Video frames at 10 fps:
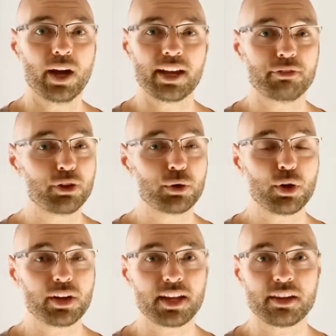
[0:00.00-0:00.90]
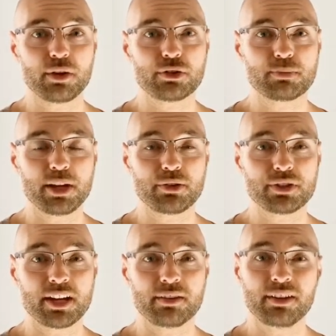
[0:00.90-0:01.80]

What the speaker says: If you can't get those smells out,